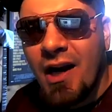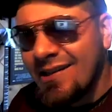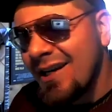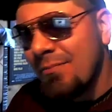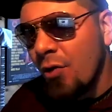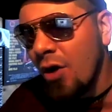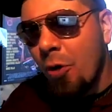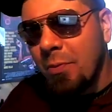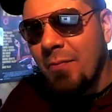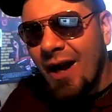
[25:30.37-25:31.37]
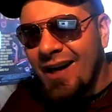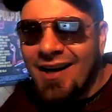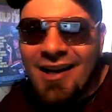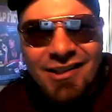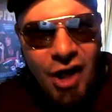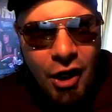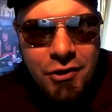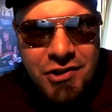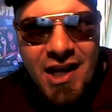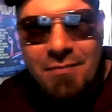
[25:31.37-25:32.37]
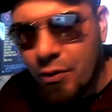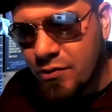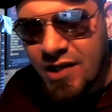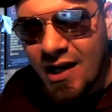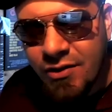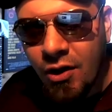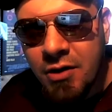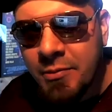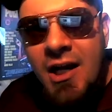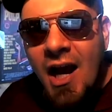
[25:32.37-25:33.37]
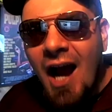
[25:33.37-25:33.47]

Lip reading: and that I'm more open-minded, and I can understand both sides of the argument.